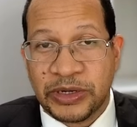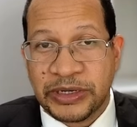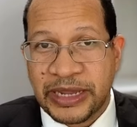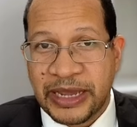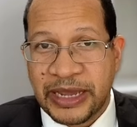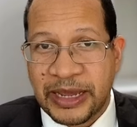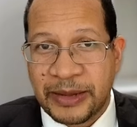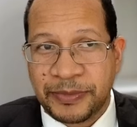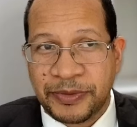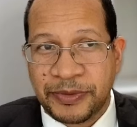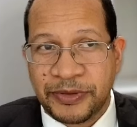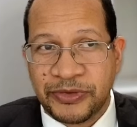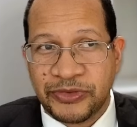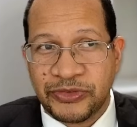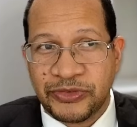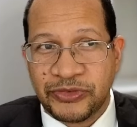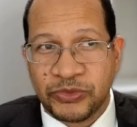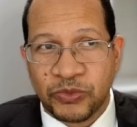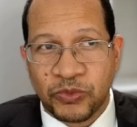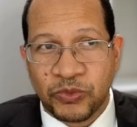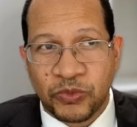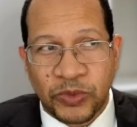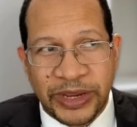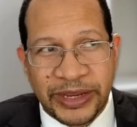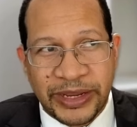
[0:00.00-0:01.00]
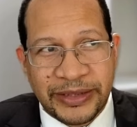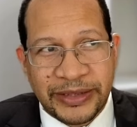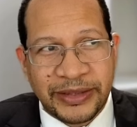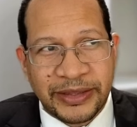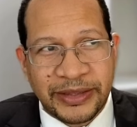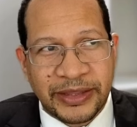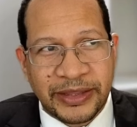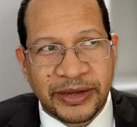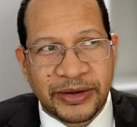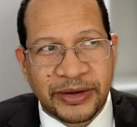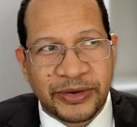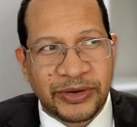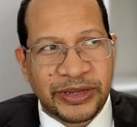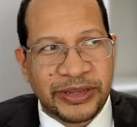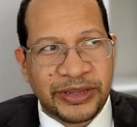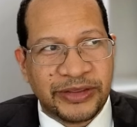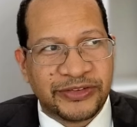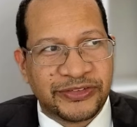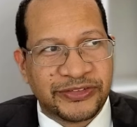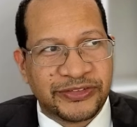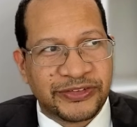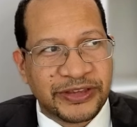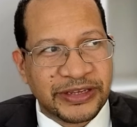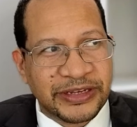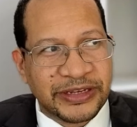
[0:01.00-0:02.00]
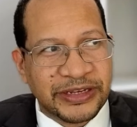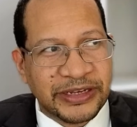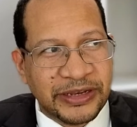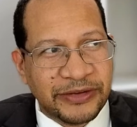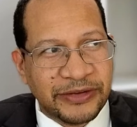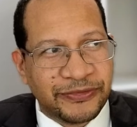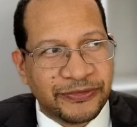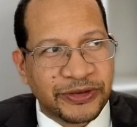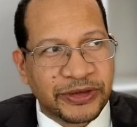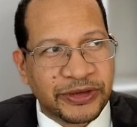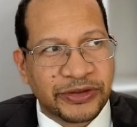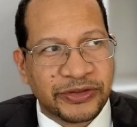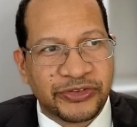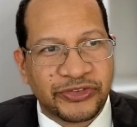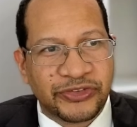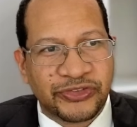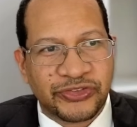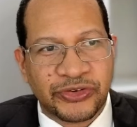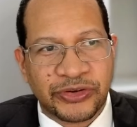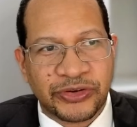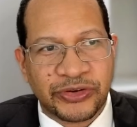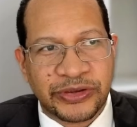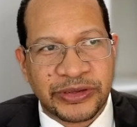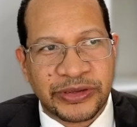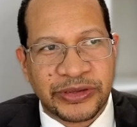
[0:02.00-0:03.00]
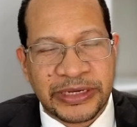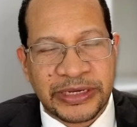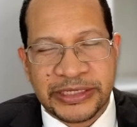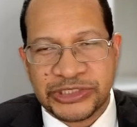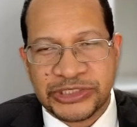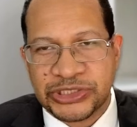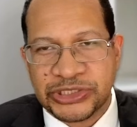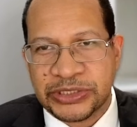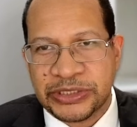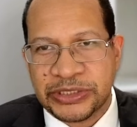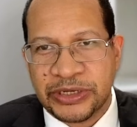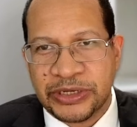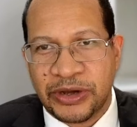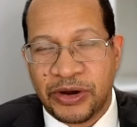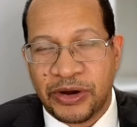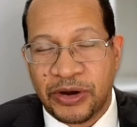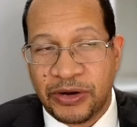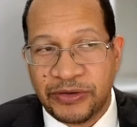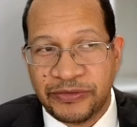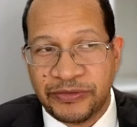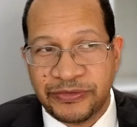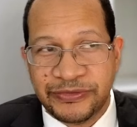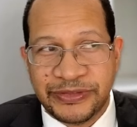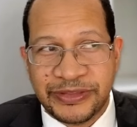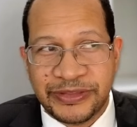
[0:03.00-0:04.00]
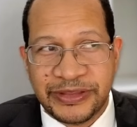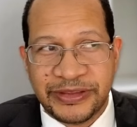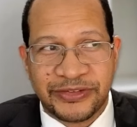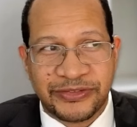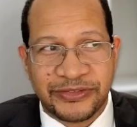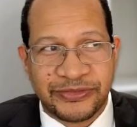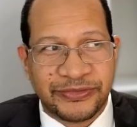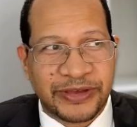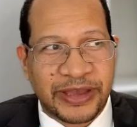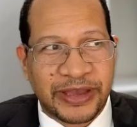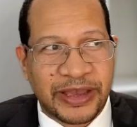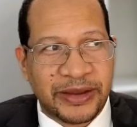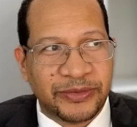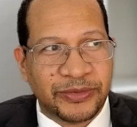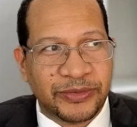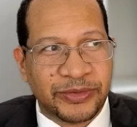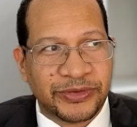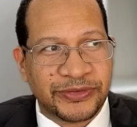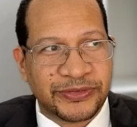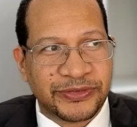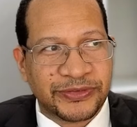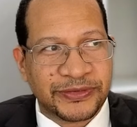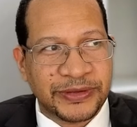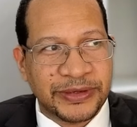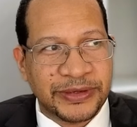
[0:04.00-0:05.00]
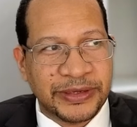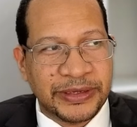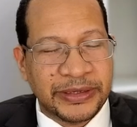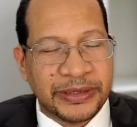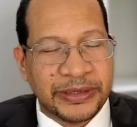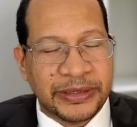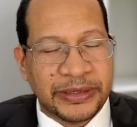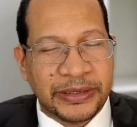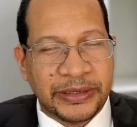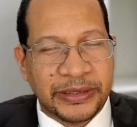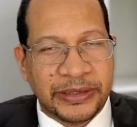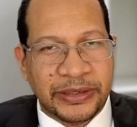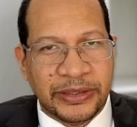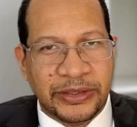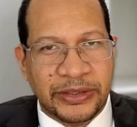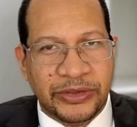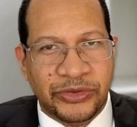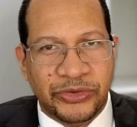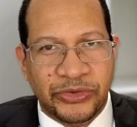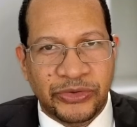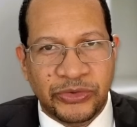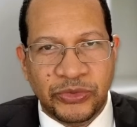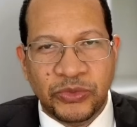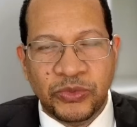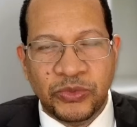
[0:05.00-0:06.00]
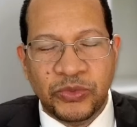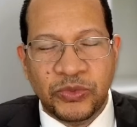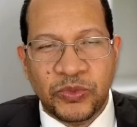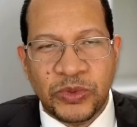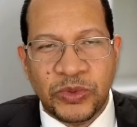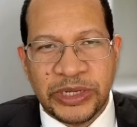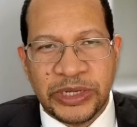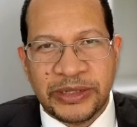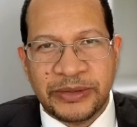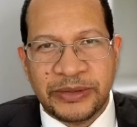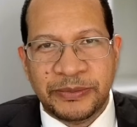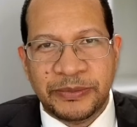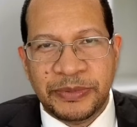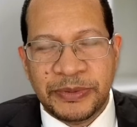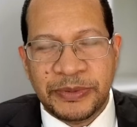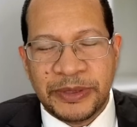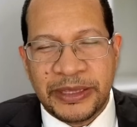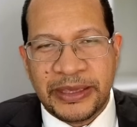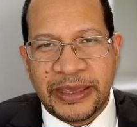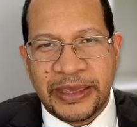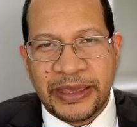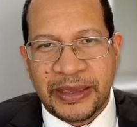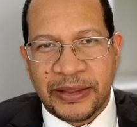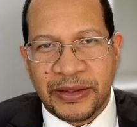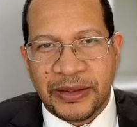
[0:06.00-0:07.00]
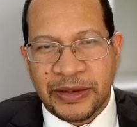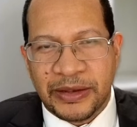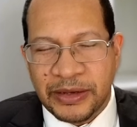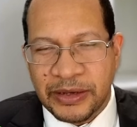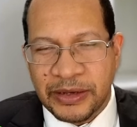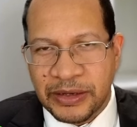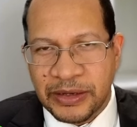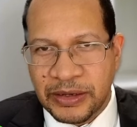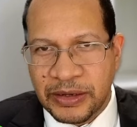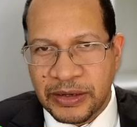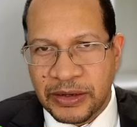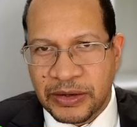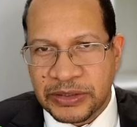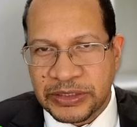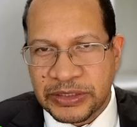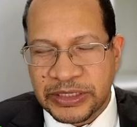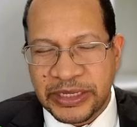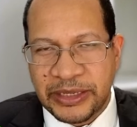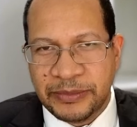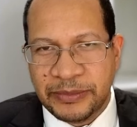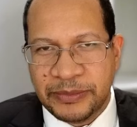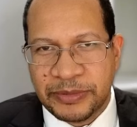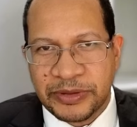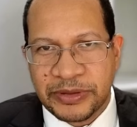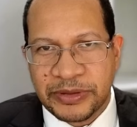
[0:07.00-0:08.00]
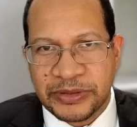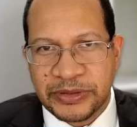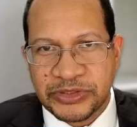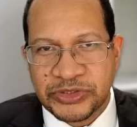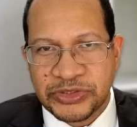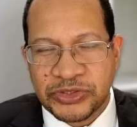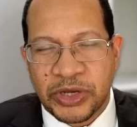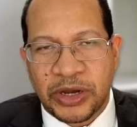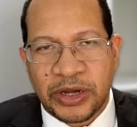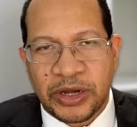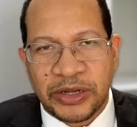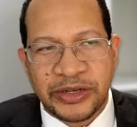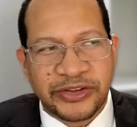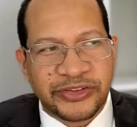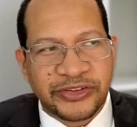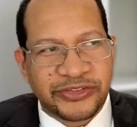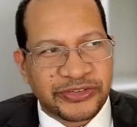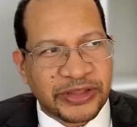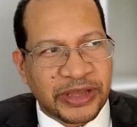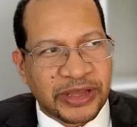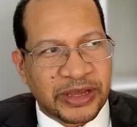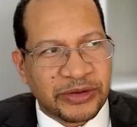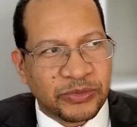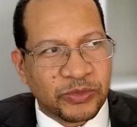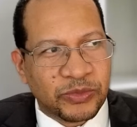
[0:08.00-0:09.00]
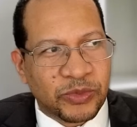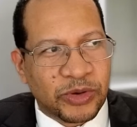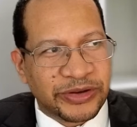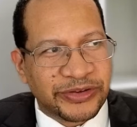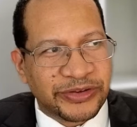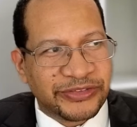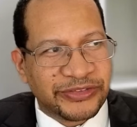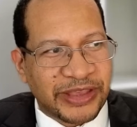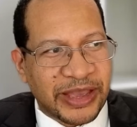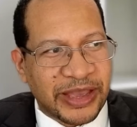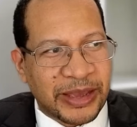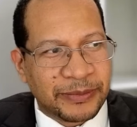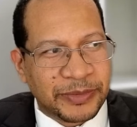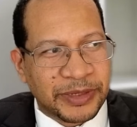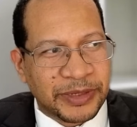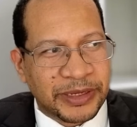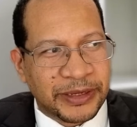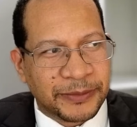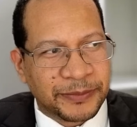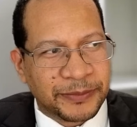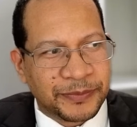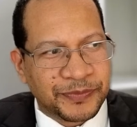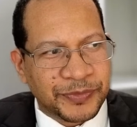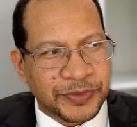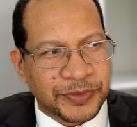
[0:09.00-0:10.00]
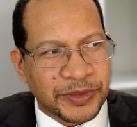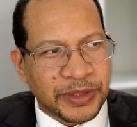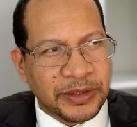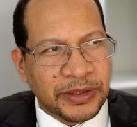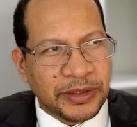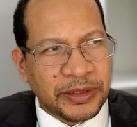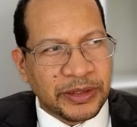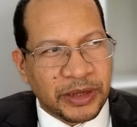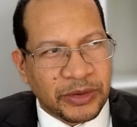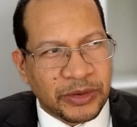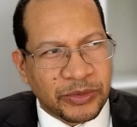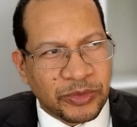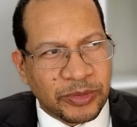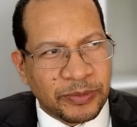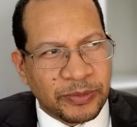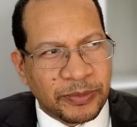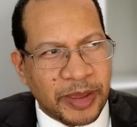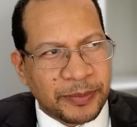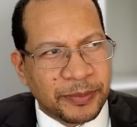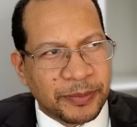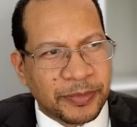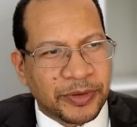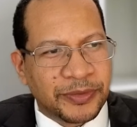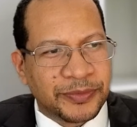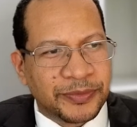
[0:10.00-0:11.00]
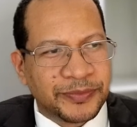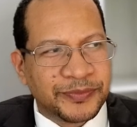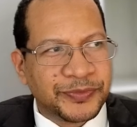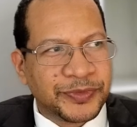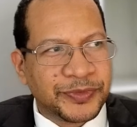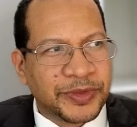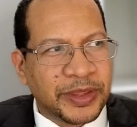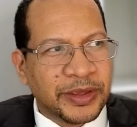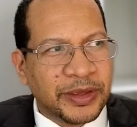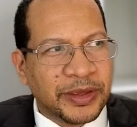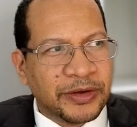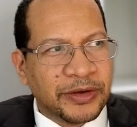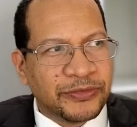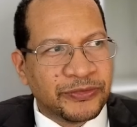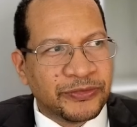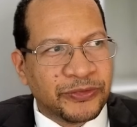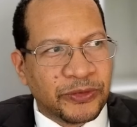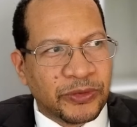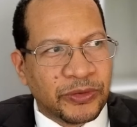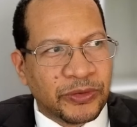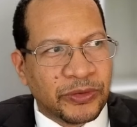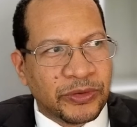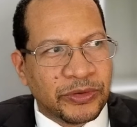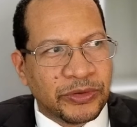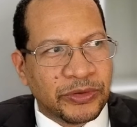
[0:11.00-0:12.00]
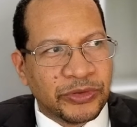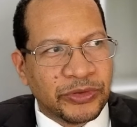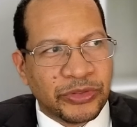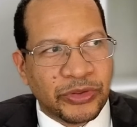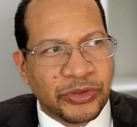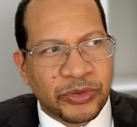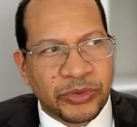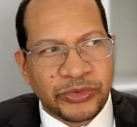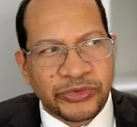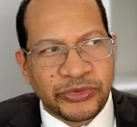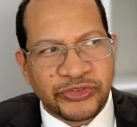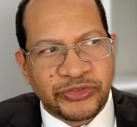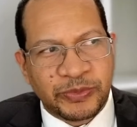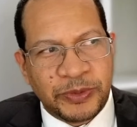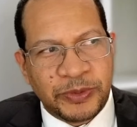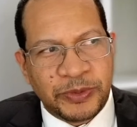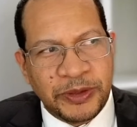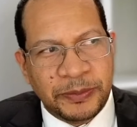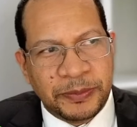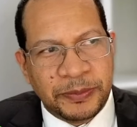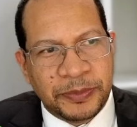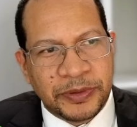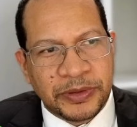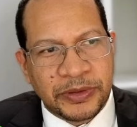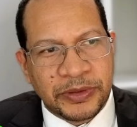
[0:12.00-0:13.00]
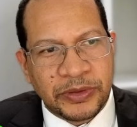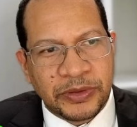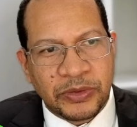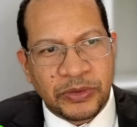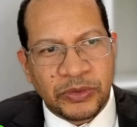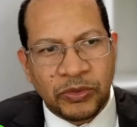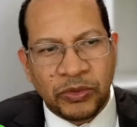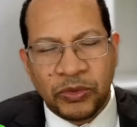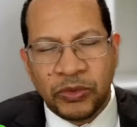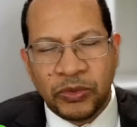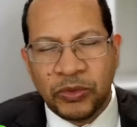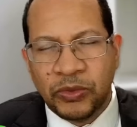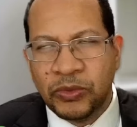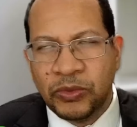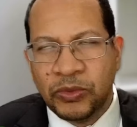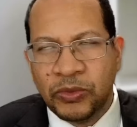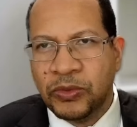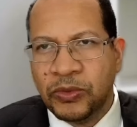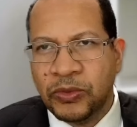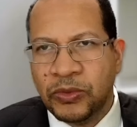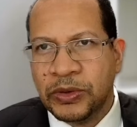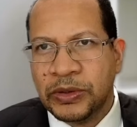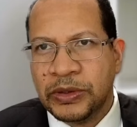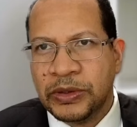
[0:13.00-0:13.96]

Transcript: happens when there is significant circulation of this virus, you will be not able to understand what is happening. Now remember, for those people who